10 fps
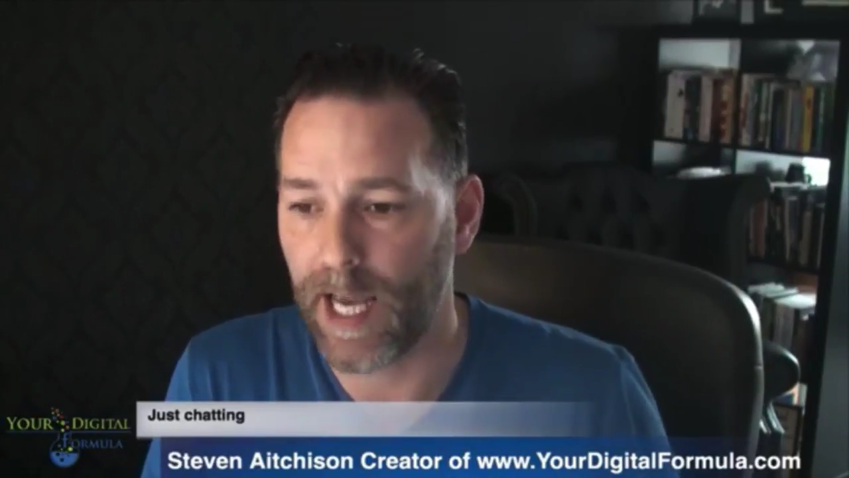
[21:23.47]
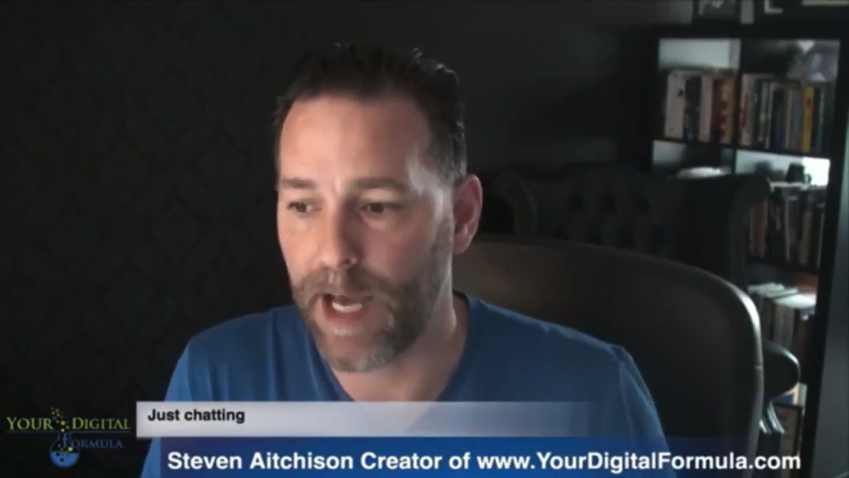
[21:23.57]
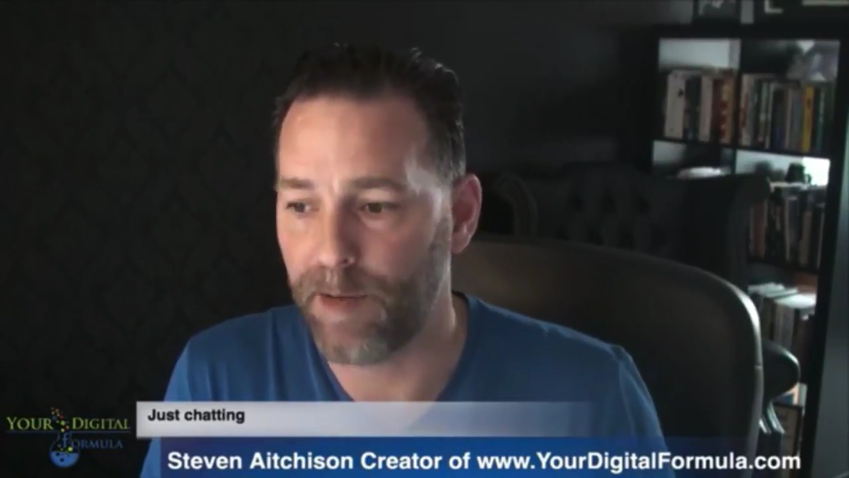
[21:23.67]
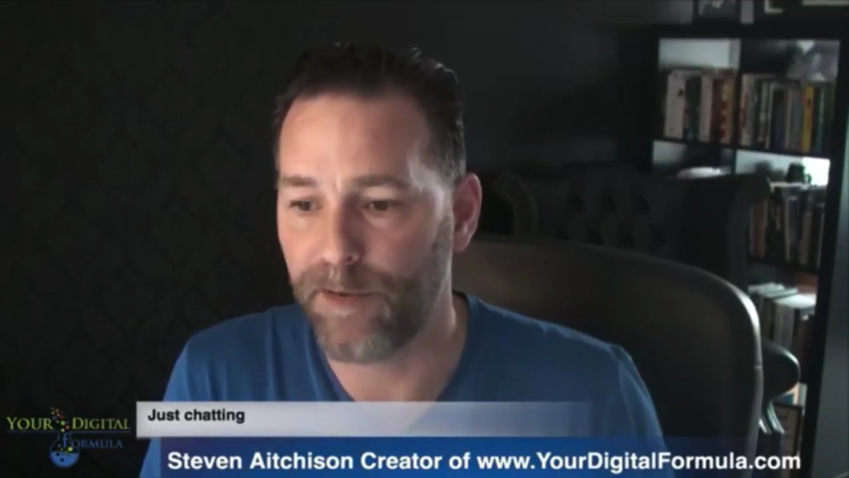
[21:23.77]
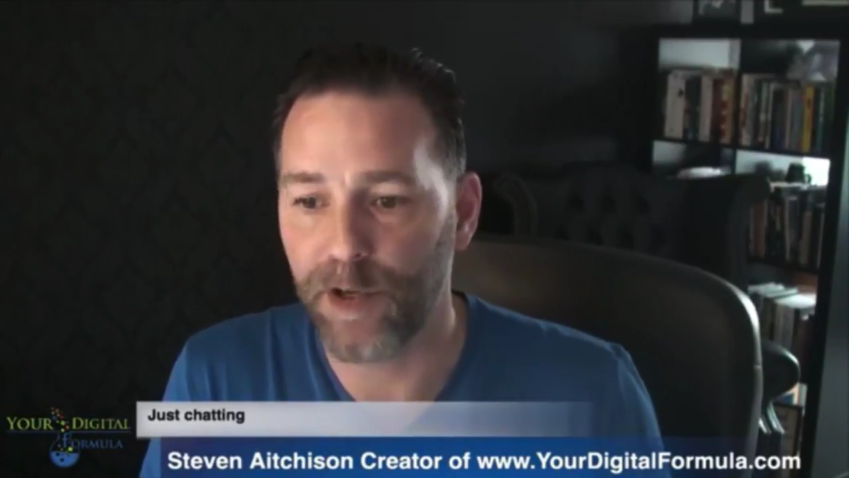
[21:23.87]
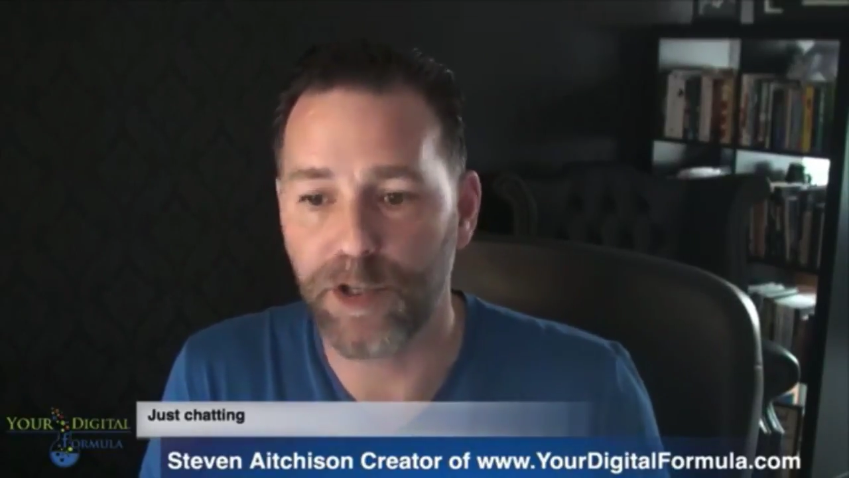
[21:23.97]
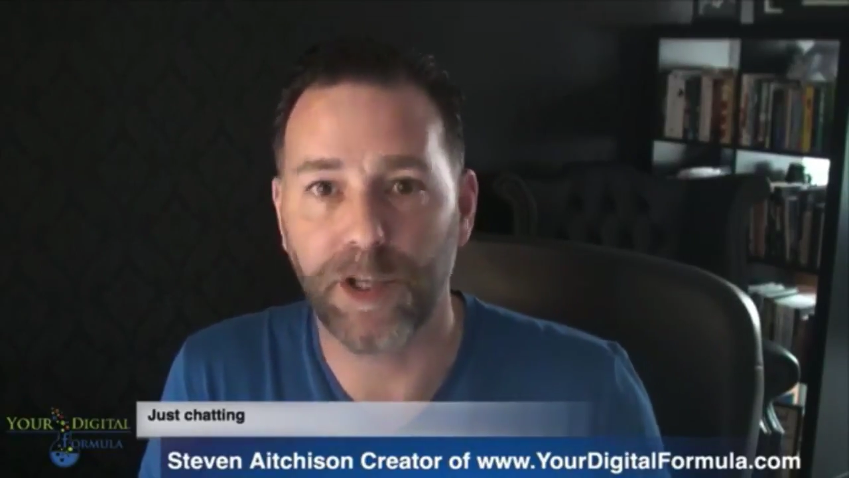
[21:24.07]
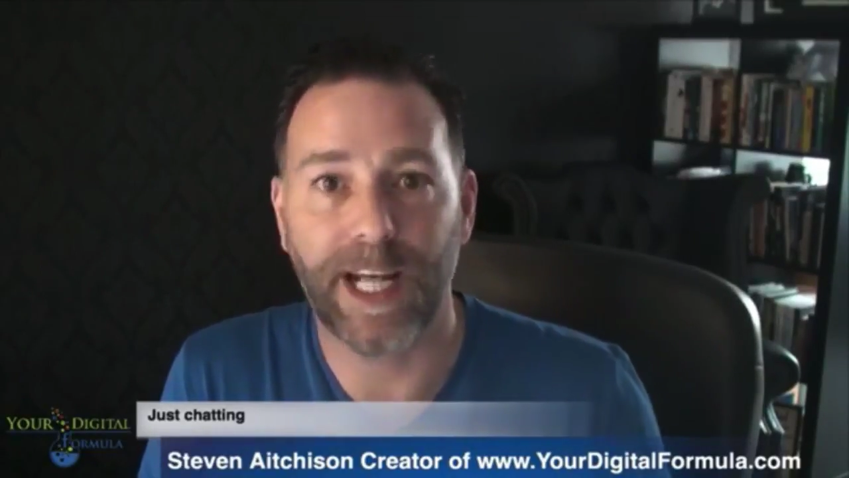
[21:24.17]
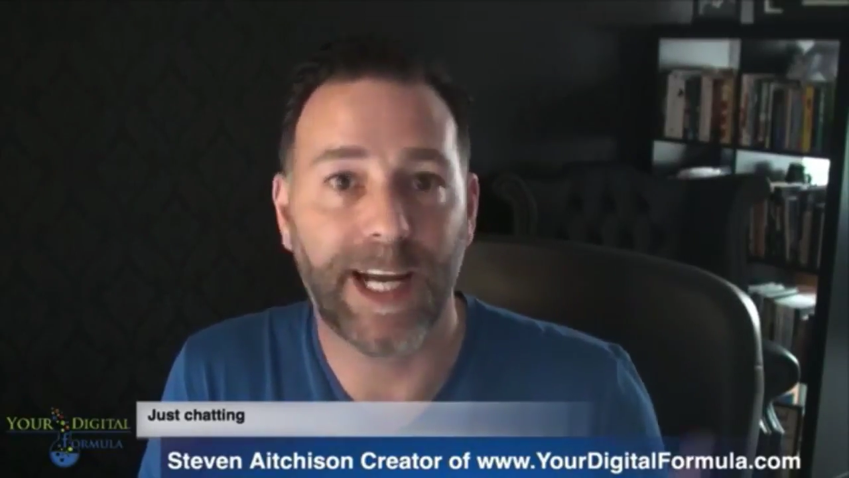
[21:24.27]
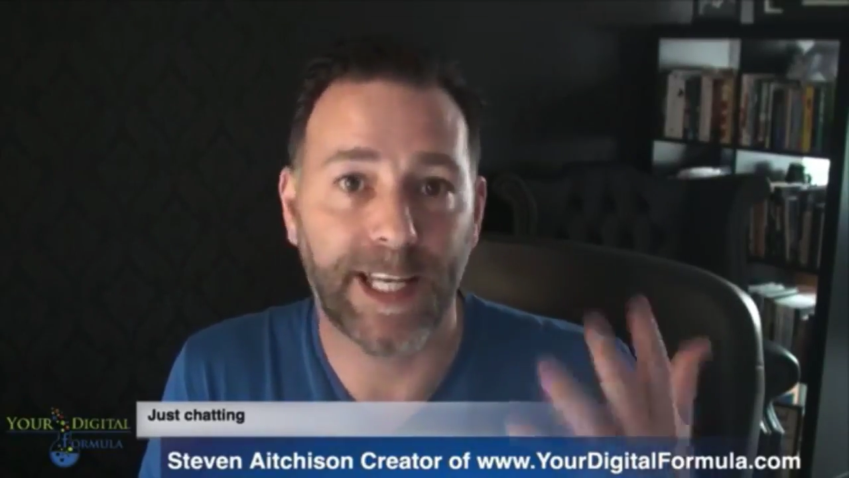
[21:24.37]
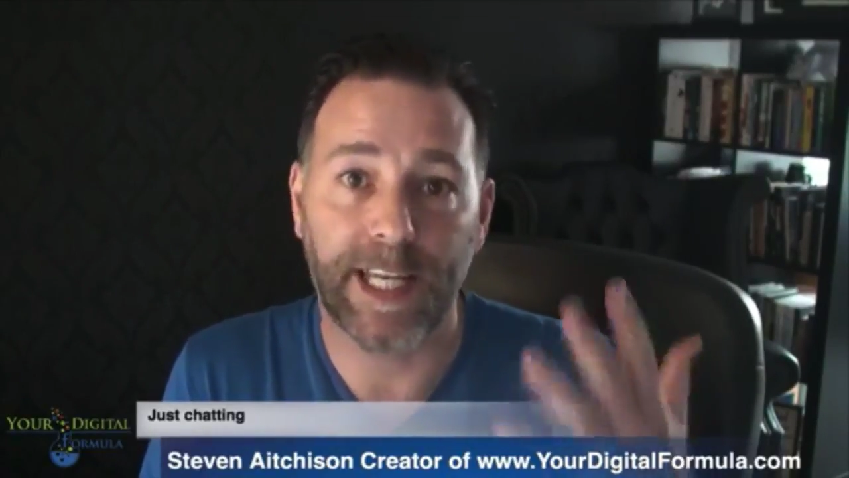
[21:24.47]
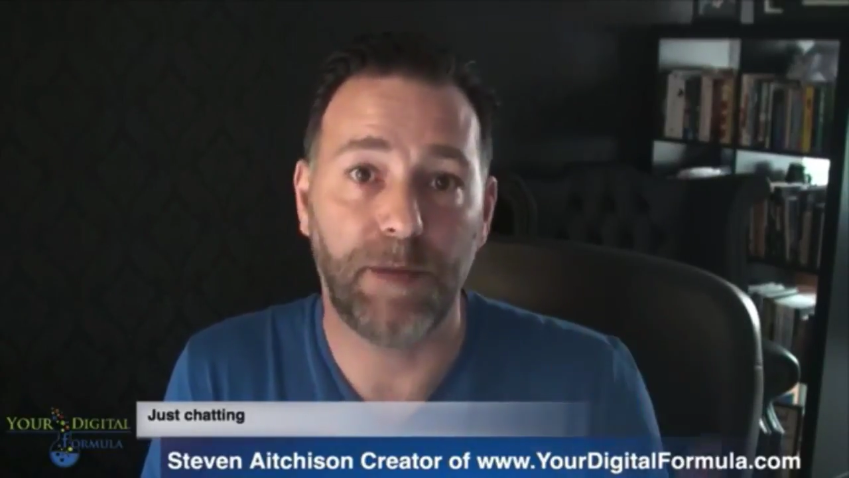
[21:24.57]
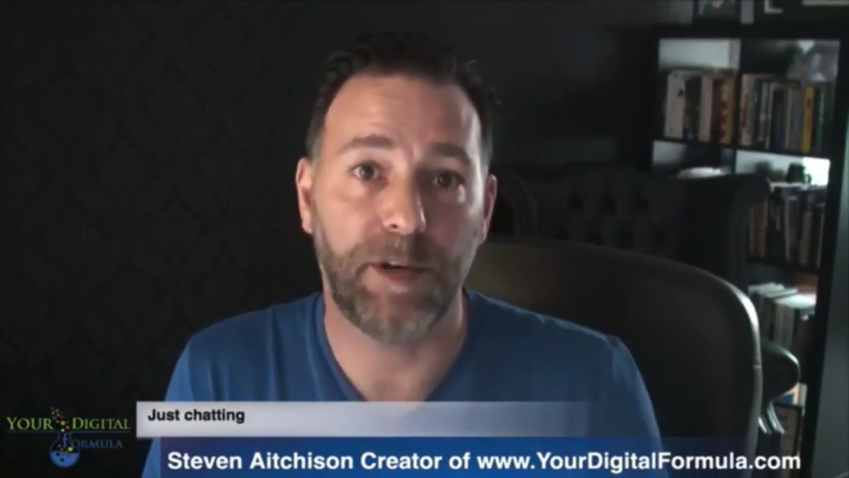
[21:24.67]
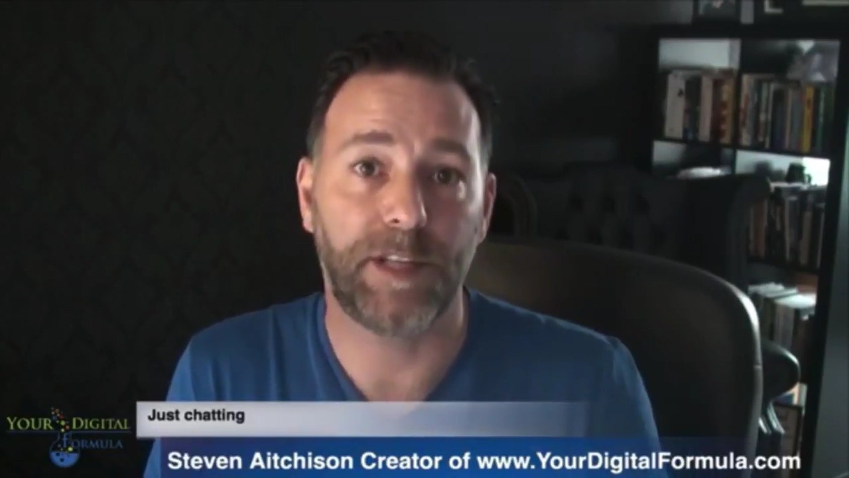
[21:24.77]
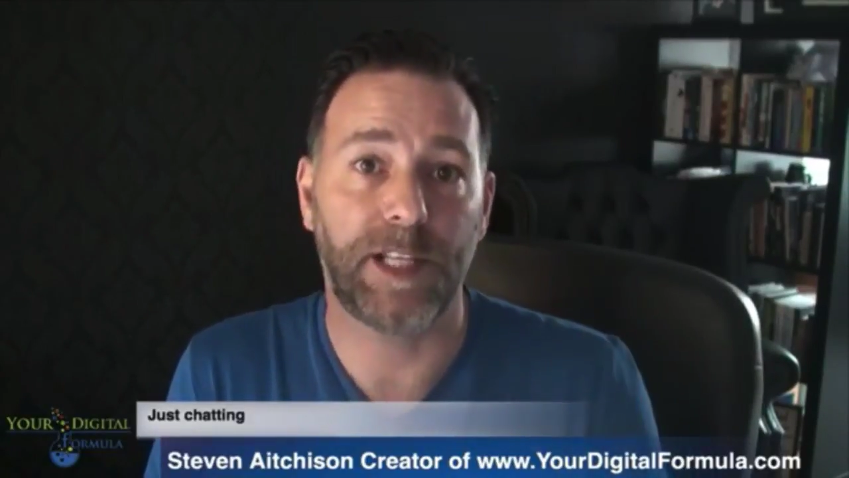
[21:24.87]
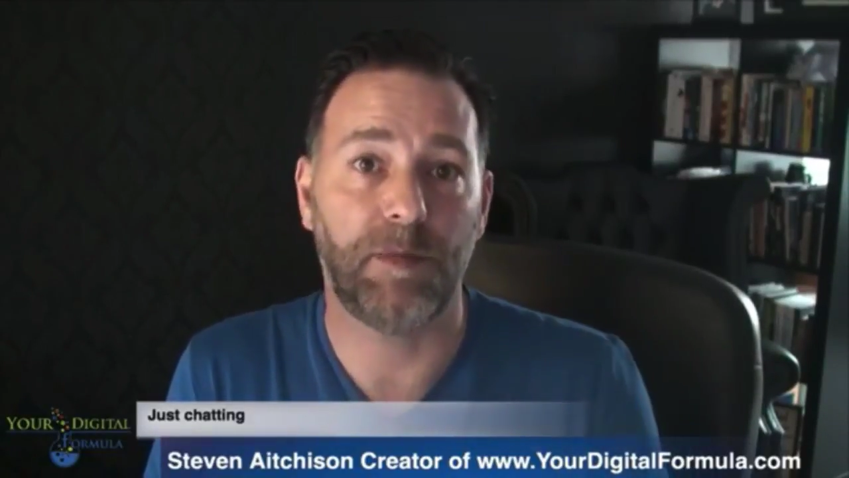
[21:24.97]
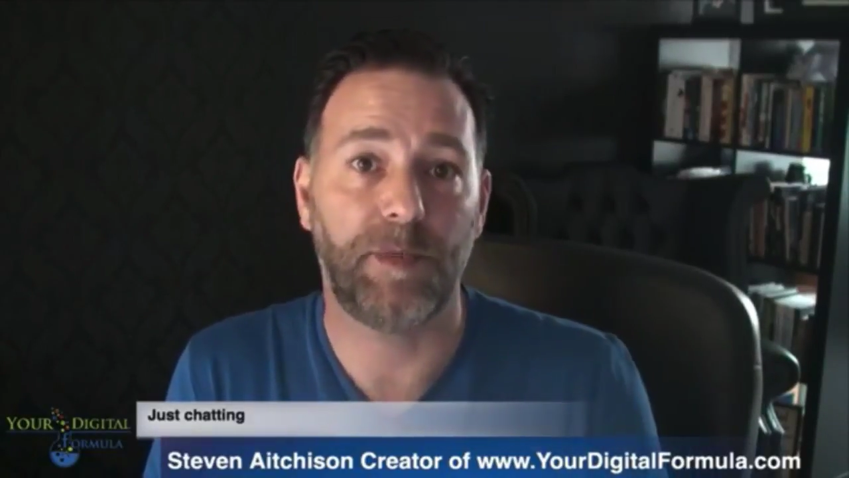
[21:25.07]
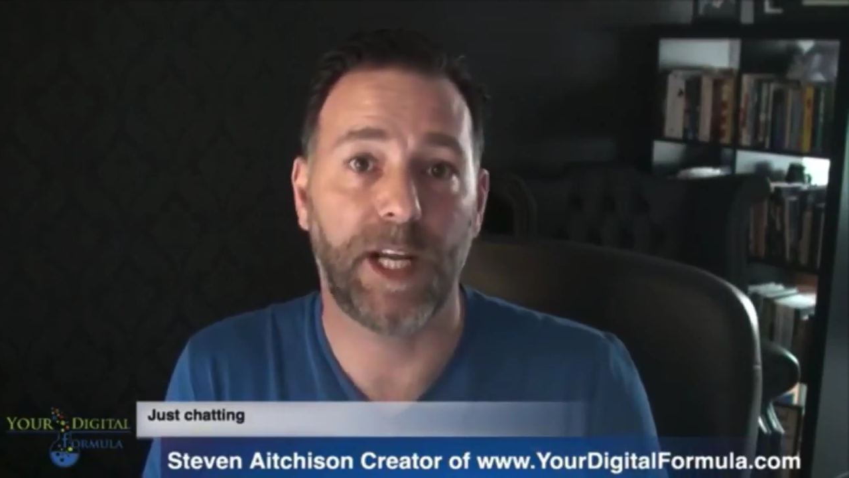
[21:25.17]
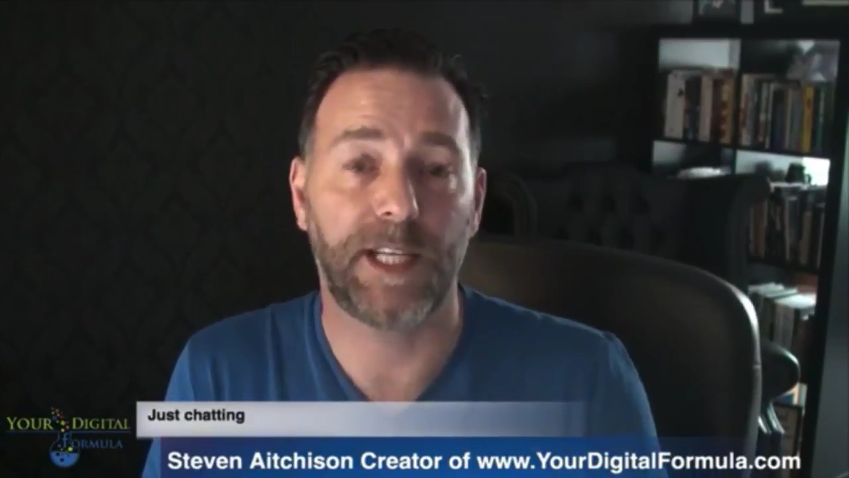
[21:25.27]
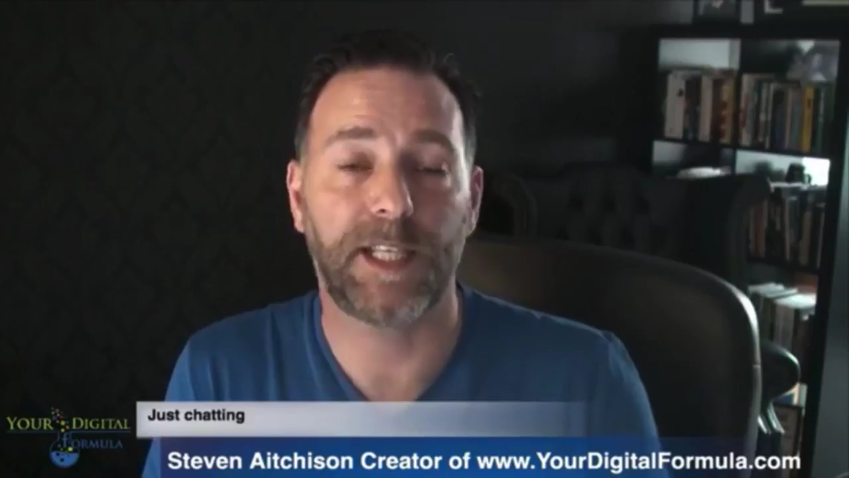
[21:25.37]
um, if you're doing that, you keep it the
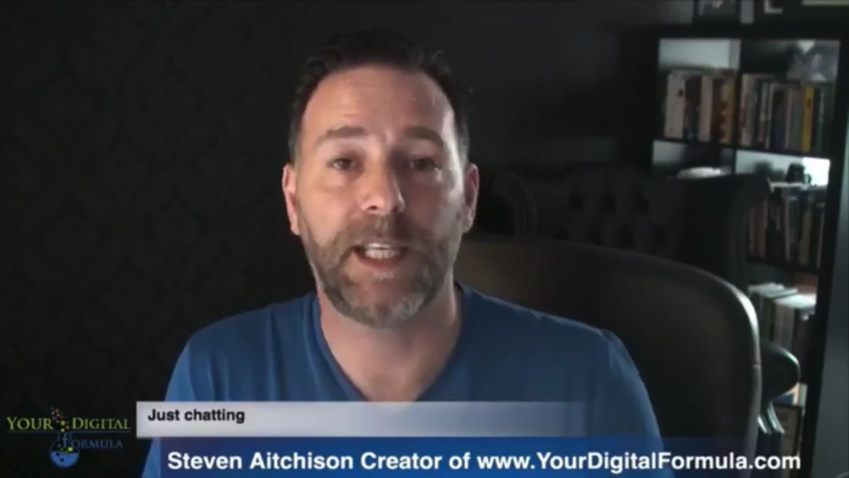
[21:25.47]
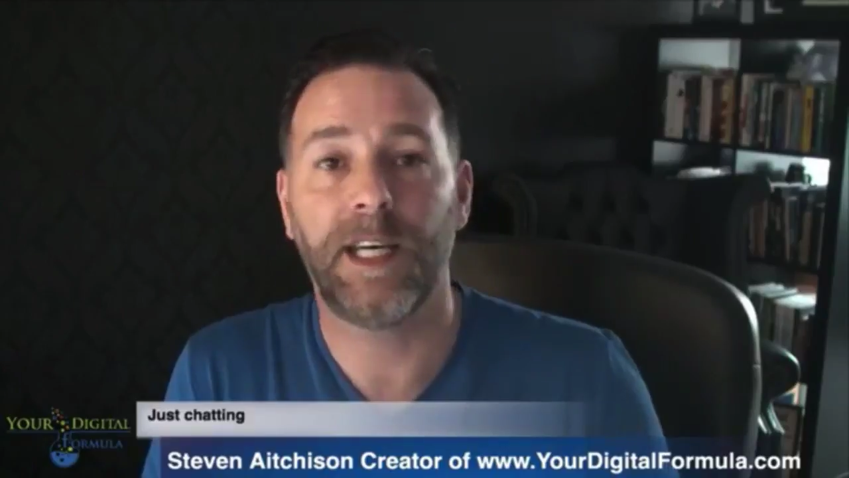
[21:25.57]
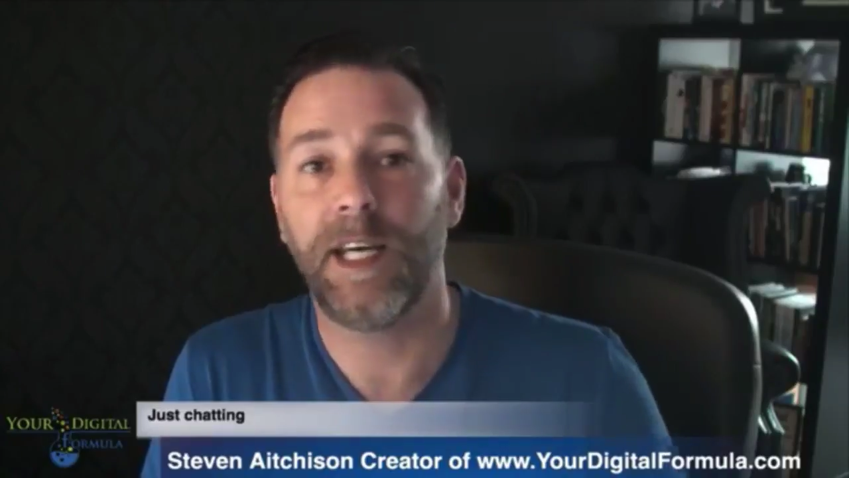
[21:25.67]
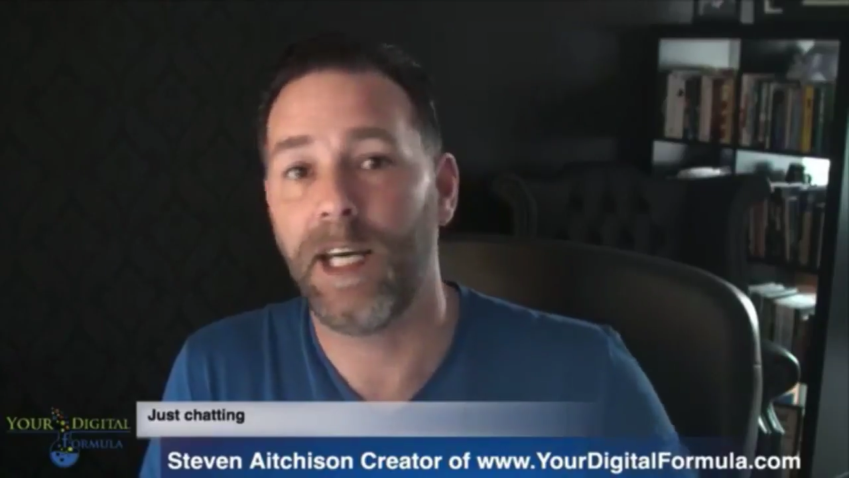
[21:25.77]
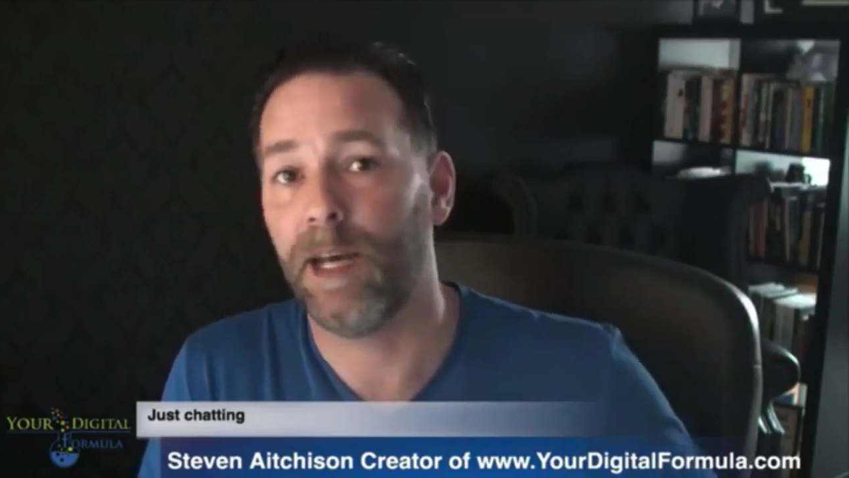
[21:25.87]
same price,